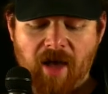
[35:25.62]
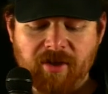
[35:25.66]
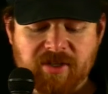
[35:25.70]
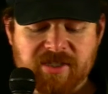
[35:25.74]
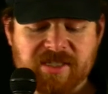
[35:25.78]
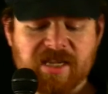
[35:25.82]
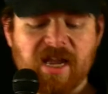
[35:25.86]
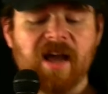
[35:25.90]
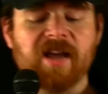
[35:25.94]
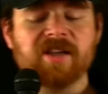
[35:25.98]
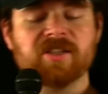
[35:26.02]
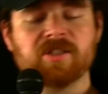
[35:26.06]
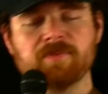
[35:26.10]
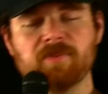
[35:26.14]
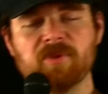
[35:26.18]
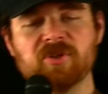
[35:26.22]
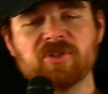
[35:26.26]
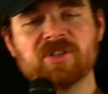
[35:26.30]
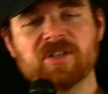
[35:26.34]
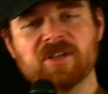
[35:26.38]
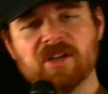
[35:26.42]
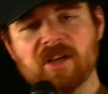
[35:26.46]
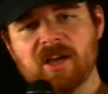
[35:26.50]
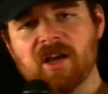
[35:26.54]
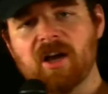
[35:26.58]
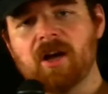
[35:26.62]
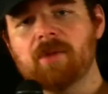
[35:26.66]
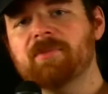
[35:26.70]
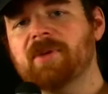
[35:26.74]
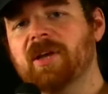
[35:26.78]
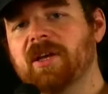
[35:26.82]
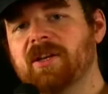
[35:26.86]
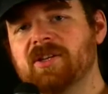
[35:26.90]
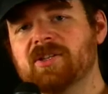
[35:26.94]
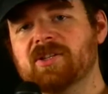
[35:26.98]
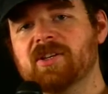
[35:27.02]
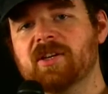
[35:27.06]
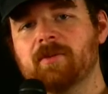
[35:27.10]
Highsmith's going to come
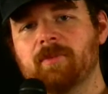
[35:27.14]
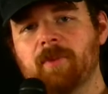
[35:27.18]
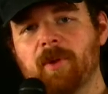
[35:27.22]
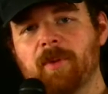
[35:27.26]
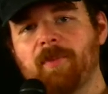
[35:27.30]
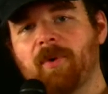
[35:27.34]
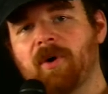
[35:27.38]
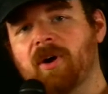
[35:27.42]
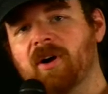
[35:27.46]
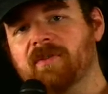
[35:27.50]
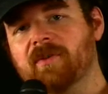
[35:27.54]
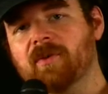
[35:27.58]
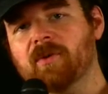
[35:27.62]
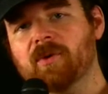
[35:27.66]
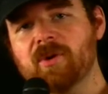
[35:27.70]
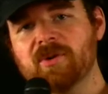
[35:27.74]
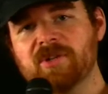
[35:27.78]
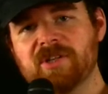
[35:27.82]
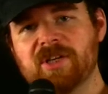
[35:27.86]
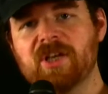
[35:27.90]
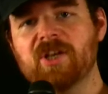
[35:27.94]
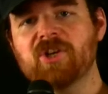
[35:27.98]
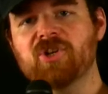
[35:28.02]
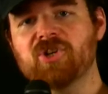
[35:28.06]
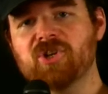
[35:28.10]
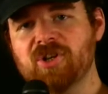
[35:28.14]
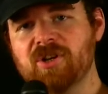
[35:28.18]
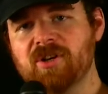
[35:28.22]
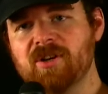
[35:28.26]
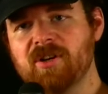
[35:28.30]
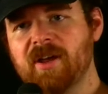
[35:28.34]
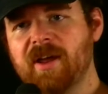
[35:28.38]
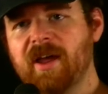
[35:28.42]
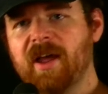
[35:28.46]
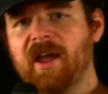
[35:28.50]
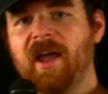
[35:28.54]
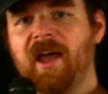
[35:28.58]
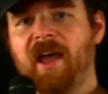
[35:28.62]
in. He's going to be part of a rotation
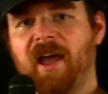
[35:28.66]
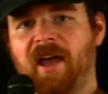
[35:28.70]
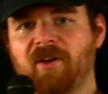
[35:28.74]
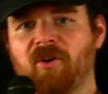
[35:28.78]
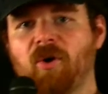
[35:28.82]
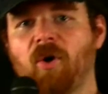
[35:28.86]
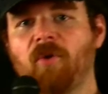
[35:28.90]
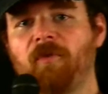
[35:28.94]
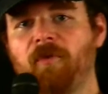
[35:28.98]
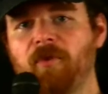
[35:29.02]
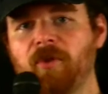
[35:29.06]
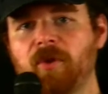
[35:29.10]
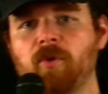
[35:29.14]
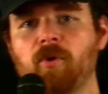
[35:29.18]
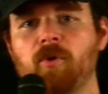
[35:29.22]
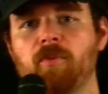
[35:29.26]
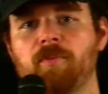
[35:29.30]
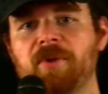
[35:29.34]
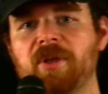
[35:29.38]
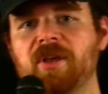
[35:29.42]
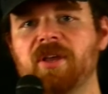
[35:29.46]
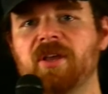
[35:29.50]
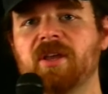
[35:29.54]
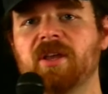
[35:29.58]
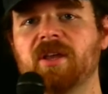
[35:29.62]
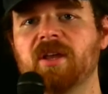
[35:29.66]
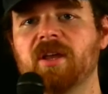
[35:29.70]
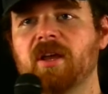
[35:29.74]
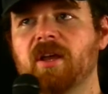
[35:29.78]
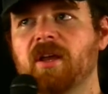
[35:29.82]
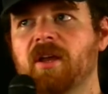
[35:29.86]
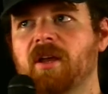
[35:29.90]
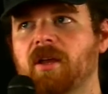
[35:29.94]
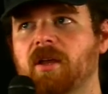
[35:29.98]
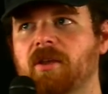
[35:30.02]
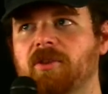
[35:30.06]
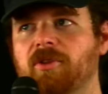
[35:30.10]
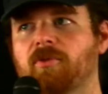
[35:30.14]
and hopefully will be
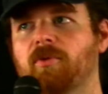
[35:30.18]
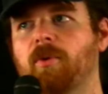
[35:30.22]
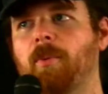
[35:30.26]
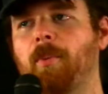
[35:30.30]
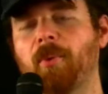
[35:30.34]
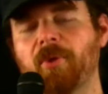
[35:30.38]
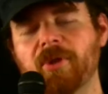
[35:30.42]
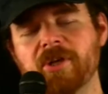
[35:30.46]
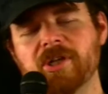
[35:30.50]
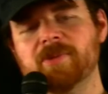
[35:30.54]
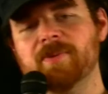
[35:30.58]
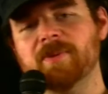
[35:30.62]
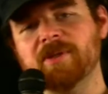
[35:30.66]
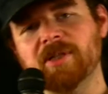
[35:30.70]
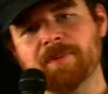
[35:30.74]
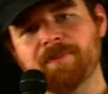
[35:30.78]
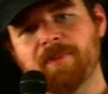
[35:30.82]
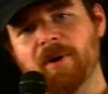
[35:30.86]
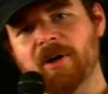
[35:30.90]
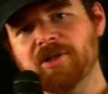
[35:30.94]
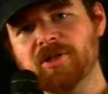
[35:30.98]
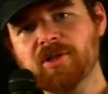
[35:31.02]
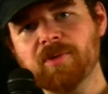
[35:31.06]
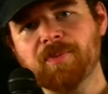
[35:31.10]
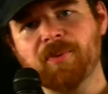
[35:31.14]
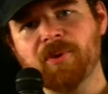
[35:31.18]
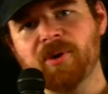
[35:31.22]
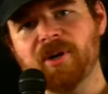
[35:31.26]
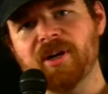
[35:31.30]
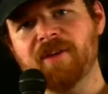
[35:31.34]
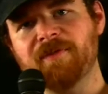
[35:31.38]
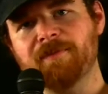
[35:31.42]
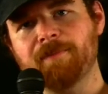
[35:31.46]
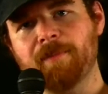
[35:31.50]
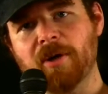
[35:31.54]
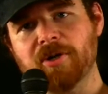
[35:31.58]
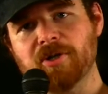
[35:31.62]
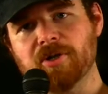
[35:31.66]
the replacement to Bud Dupree
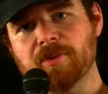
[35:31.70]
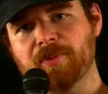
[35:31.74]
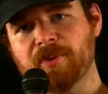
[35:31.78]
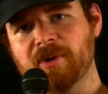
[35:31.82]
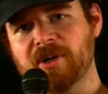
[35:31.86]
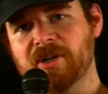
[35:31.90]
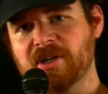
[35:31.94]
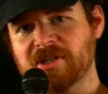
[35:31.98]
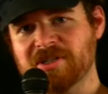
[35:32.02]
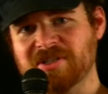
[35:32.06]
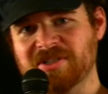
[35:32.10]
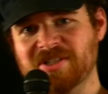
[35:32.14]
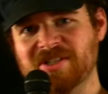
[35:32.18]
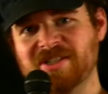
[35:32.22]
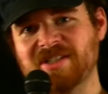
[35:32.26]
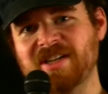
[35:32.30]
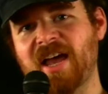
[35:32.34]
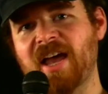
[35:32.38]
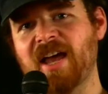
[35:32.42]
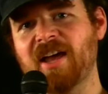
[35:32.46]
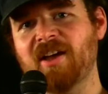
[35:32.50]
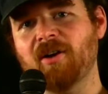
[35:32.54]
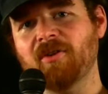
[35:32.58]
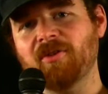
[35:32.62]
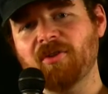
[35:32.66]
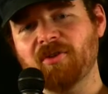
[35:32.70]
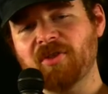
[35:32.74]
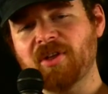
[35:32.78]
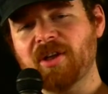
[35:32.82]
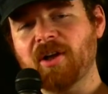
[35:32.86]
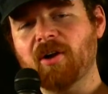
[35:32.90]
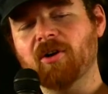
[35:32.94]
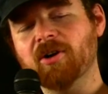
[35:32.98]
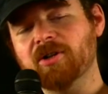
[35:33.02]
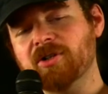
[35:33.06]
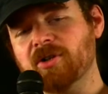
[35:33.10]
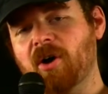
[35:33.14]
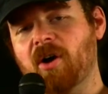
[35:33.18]
if Bud Dupree doesn't stay, although they
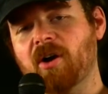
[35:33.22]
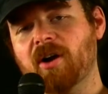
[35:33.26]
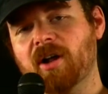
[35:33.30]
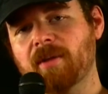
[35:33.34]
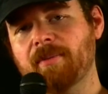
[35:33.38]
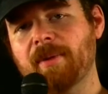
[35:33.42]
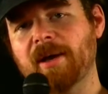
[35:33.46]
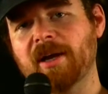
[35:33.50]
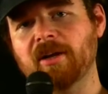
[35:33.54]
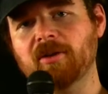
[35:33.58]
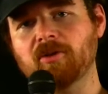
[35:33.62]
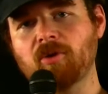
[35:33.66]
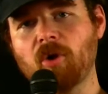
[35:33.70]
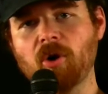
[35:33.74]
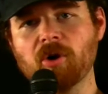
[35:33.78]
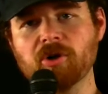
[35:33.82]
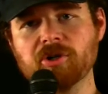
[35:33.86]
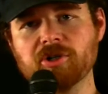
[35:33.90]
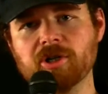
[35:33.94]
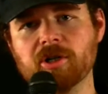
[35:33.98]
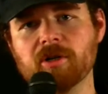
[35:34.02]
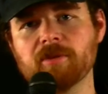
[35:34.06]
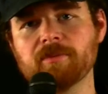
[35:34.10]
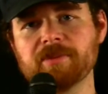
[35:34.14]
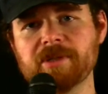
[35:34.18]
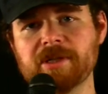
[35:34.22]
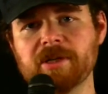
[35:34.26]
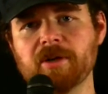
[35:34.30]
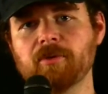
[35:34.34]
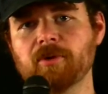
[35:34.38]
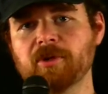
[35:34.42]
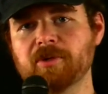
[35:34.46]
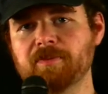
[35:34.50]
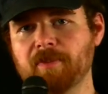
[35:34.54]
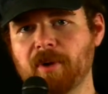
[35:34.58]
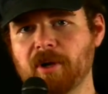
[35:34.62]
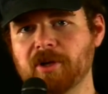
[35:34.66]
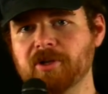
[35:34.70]
are talking about a long-term deal
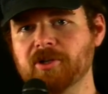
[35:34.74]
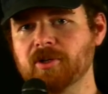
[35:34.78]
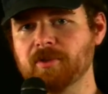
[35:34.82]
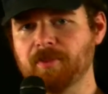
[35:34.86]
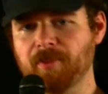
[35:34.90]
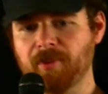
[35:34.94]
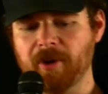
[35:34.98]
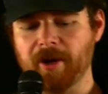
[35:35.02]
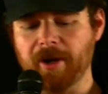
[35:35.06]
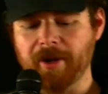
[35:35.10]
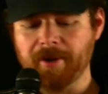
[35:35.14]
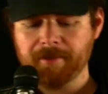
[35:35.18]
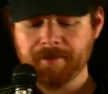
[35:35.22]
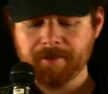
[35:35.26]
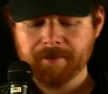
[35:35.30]
with Bud Dupree.